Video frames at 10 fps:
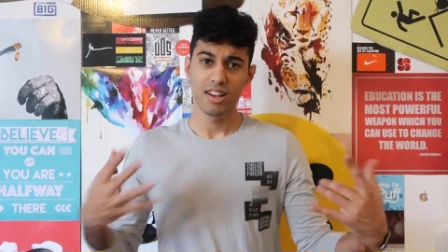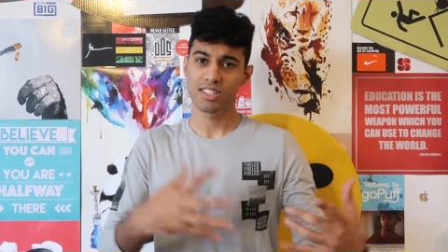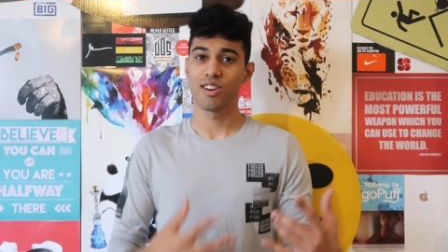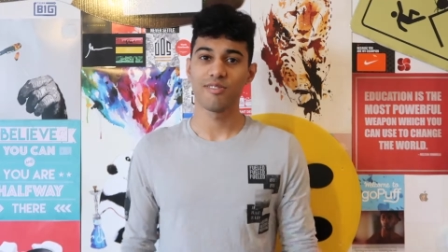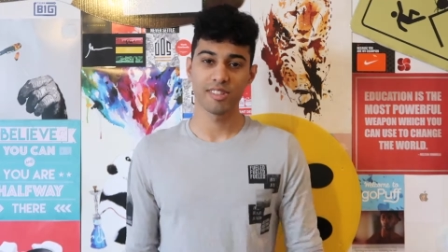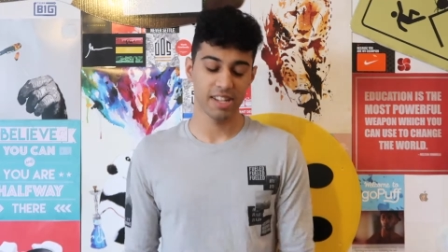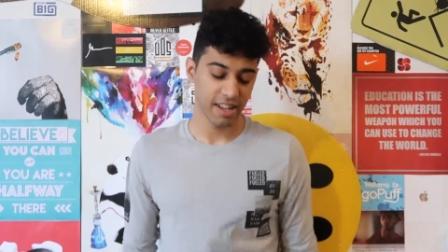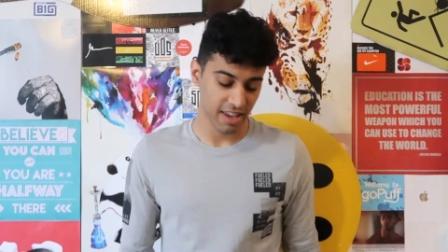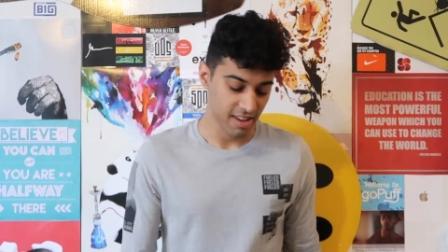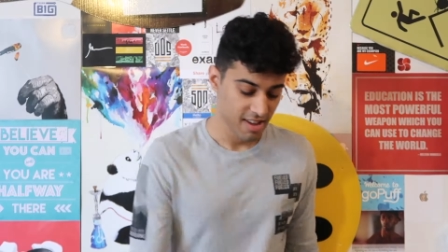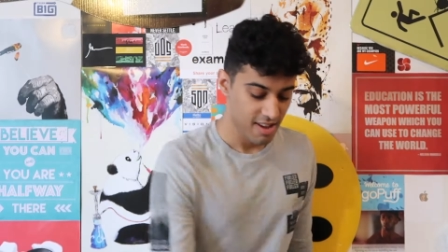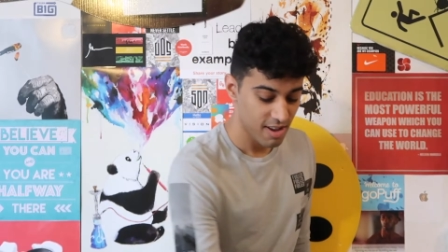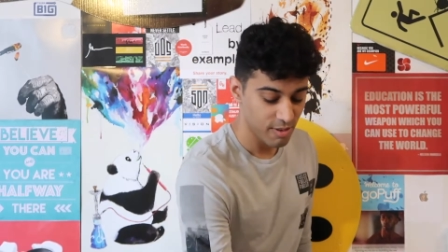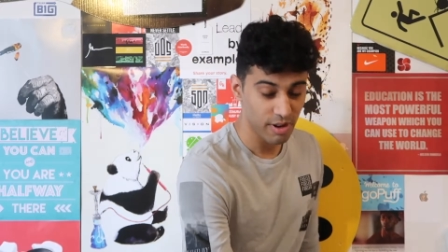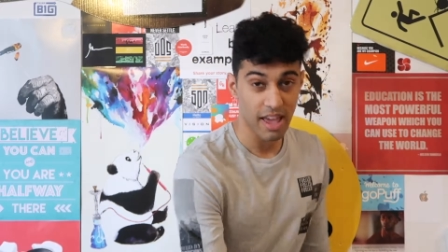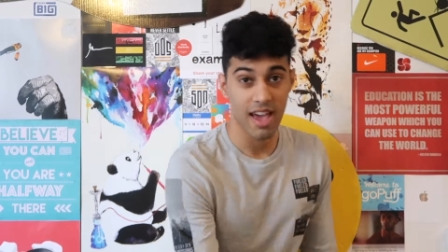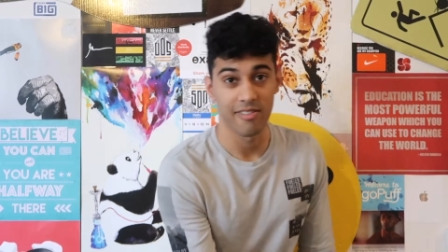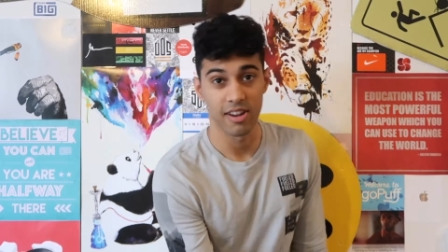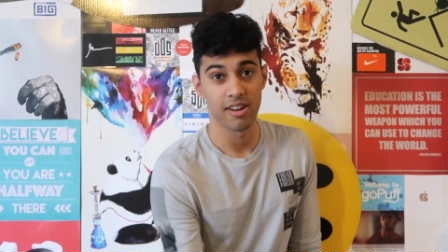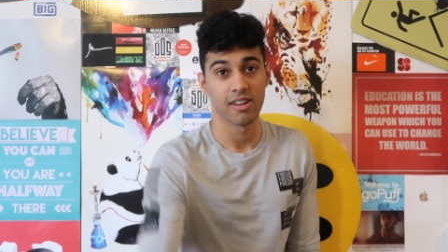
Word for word: So for today, what I have here